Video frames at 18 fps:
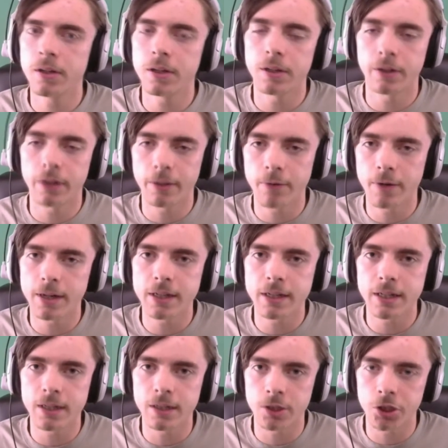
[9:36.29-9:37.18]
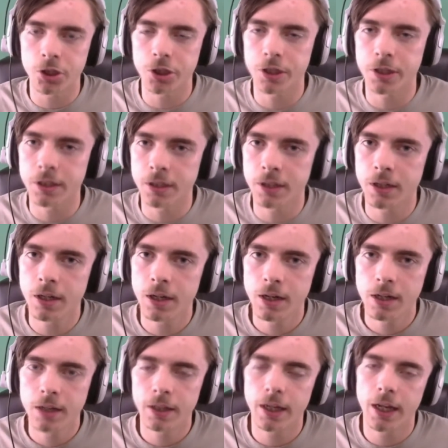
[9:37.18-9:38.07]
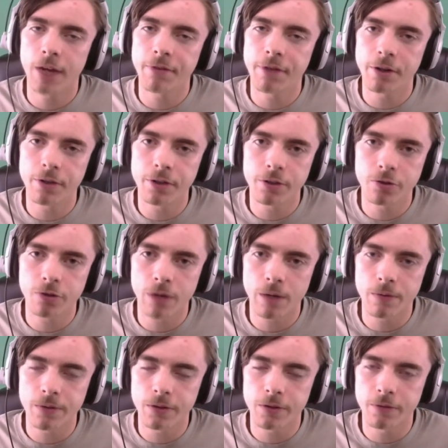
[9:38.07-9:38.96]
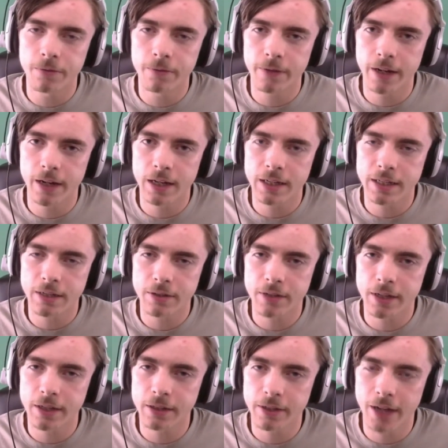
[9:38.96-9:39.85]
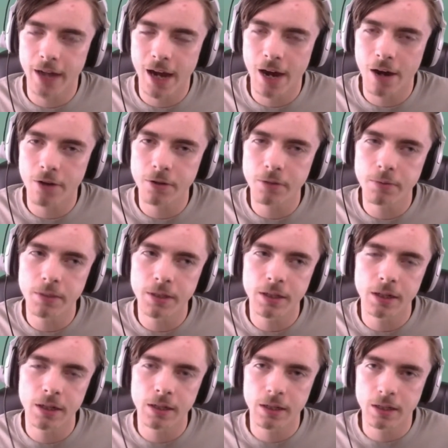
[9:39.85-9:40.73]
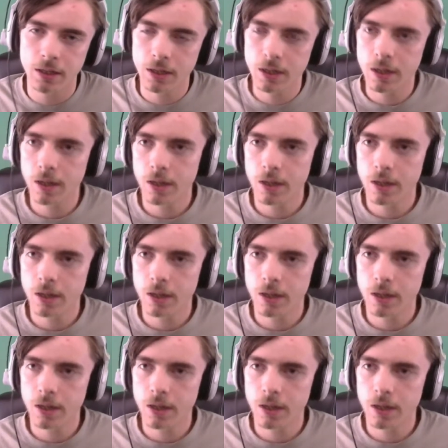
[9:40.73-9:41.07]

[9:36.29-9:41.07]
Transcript: You know, they want attention. They have all their trivial fans outside their house because